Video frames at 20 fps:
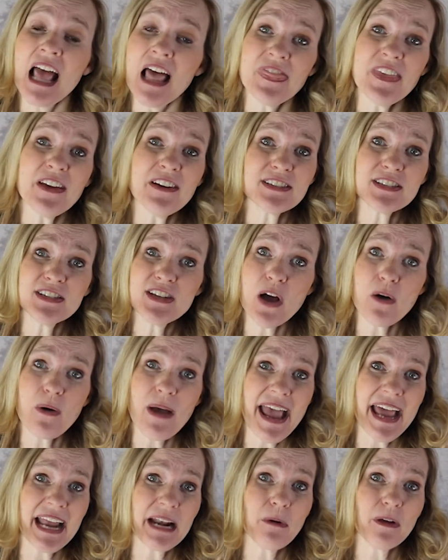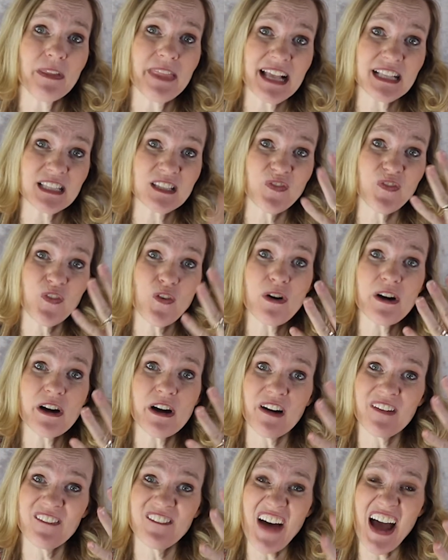There's no animal that's 4
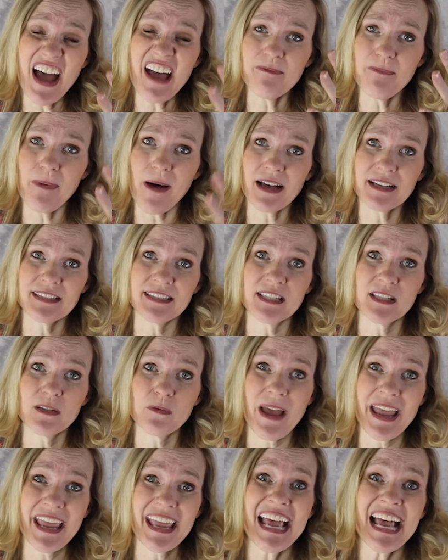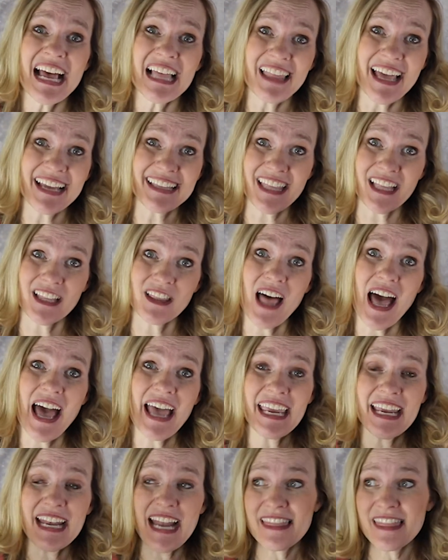or 5 boxes away like the
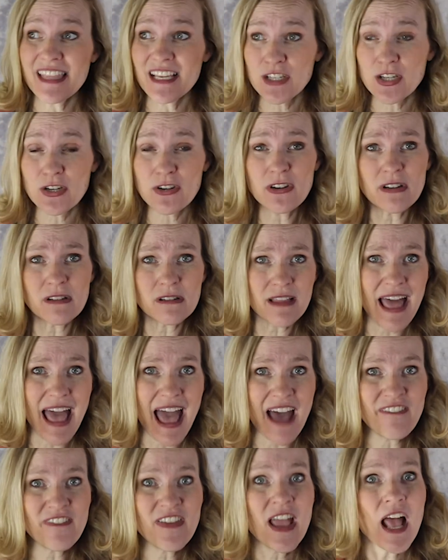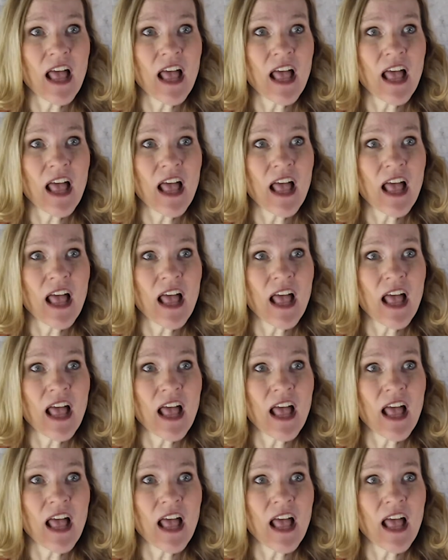lion and the turtle have.